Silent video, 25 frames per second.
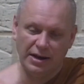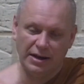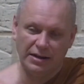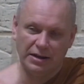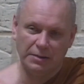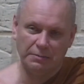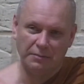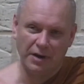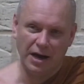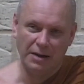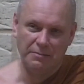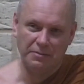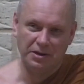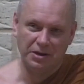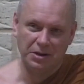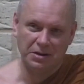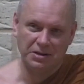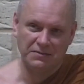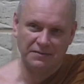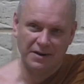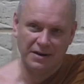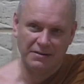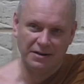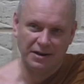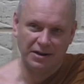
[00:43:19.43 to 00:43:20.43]
the mind
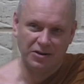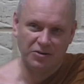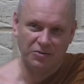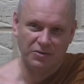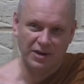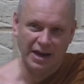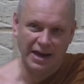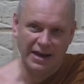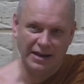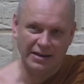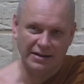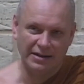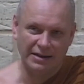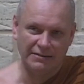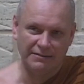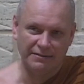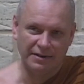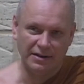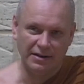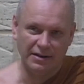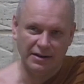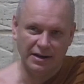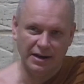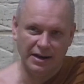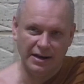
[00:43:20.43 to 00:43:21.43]
becomes very creative,
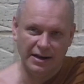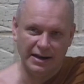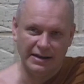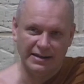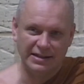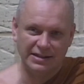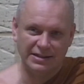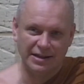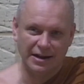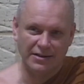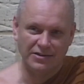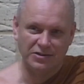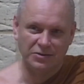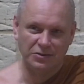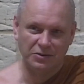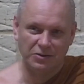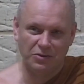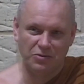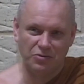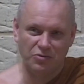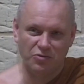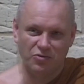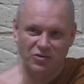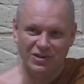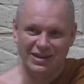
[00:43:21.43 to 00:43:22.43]
and it starts to
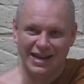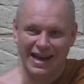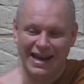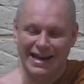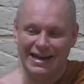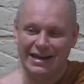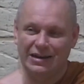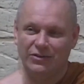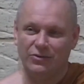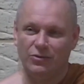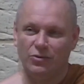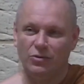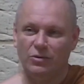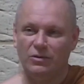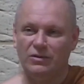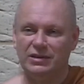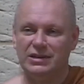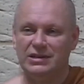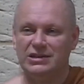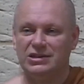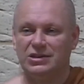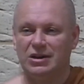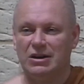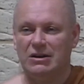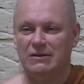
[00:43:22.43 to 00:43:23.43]
create all
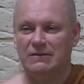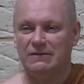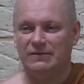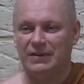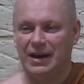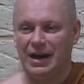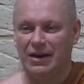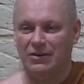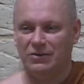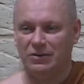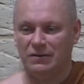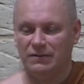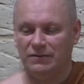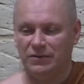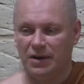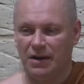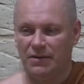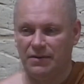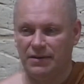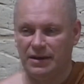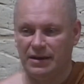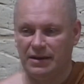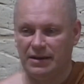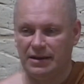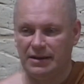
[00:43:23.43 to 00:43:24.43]
this stuff out of
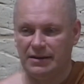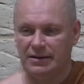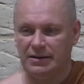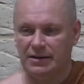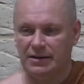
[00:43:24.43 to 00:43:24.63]
nothing.